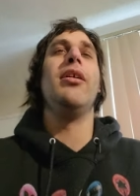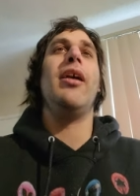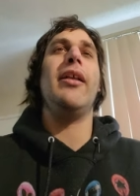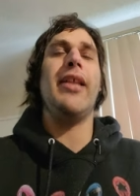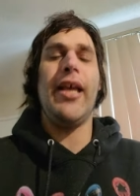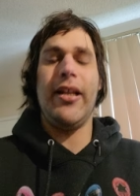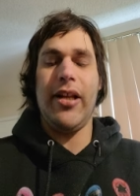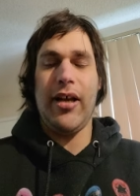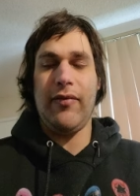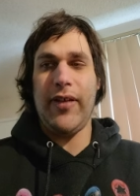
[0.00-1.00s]
and then
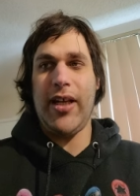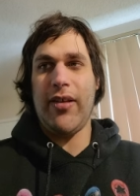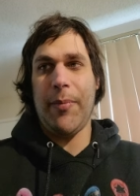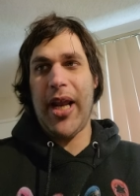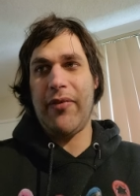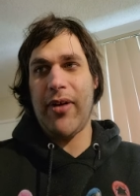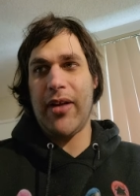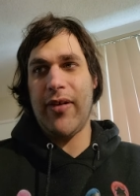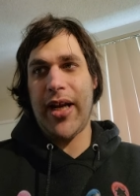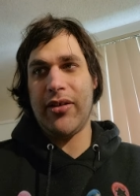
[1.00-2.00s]
uh, Leo, the main
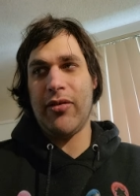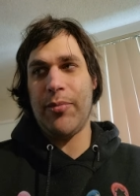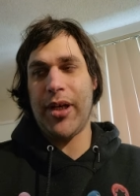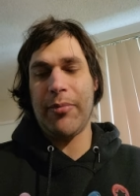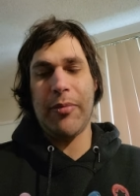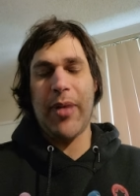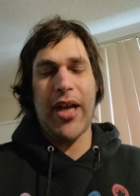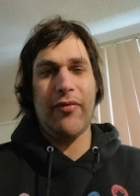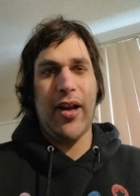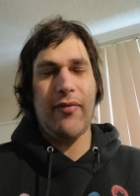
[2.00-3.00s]
Red Ranger, who becomes the
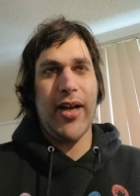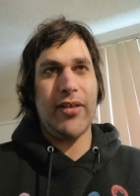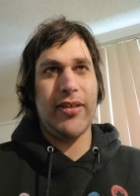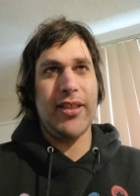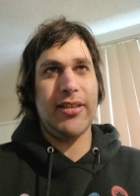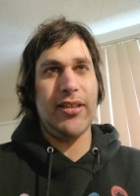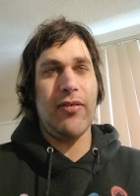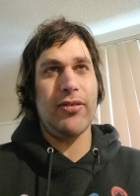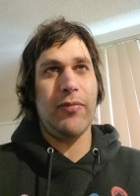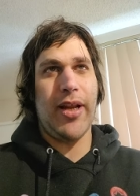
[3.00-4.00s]
main Red Ranger, he
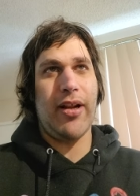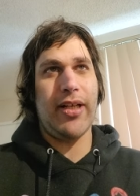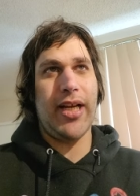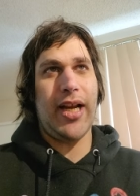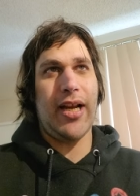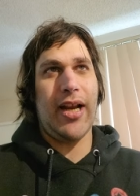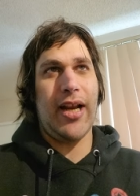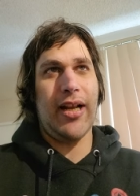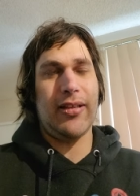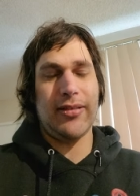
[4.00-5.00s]
stows away on an
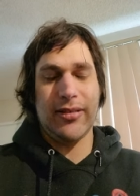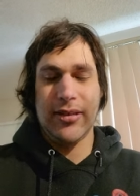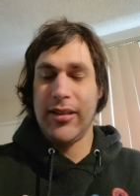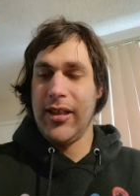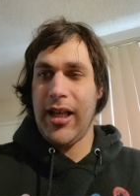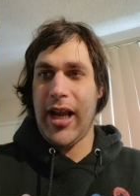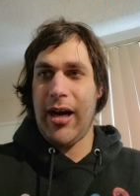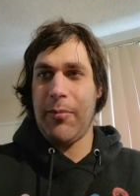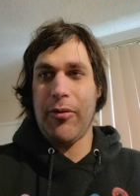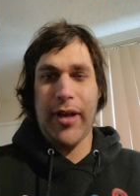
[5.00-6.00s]

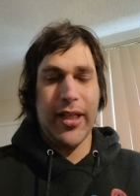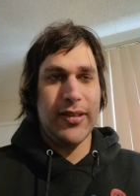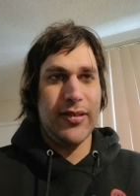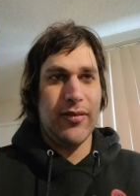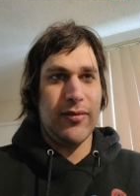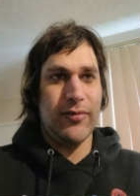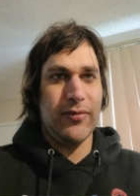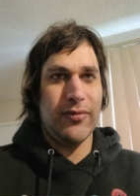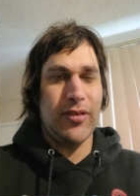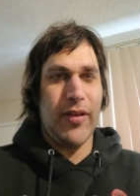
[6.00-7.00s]
airplane so
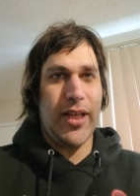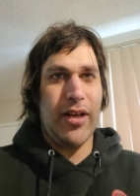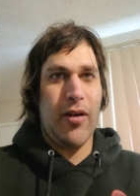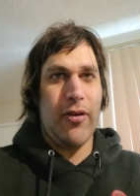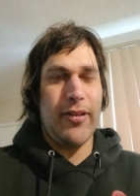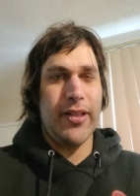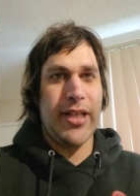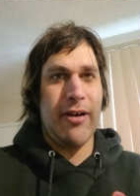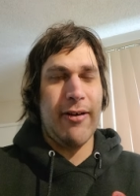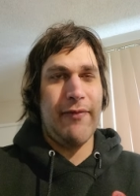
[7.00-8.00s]
so he can go to the
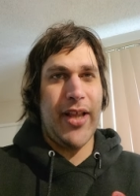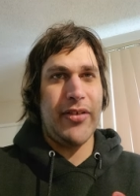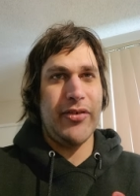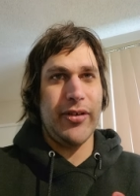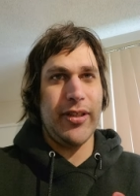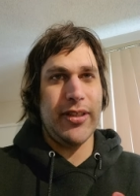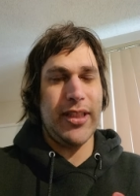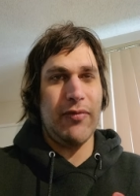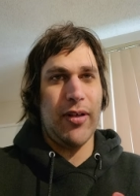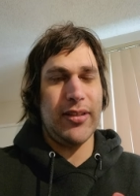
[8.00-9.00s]
Terra Venture because
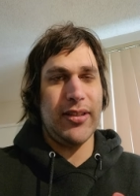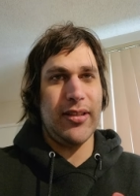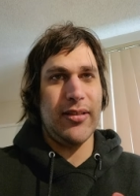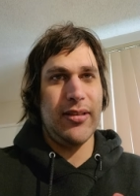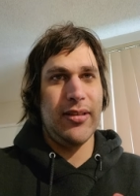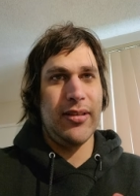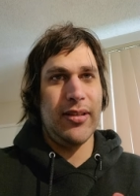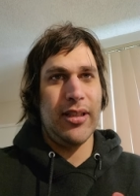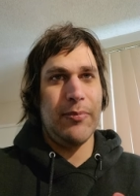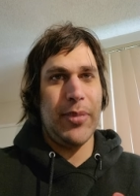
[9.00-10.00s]
he wants to
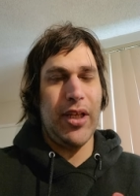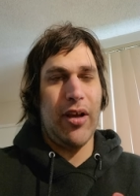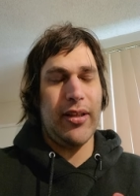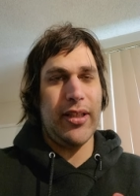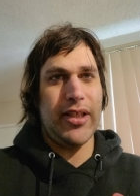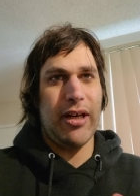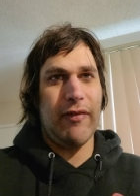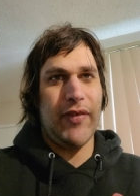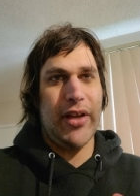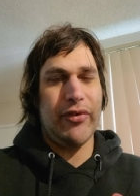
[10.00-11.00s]
be on the
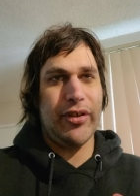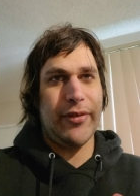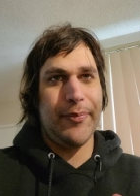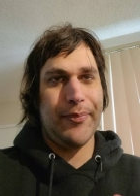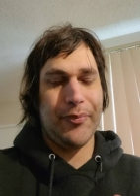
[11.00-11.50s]
Terra Venture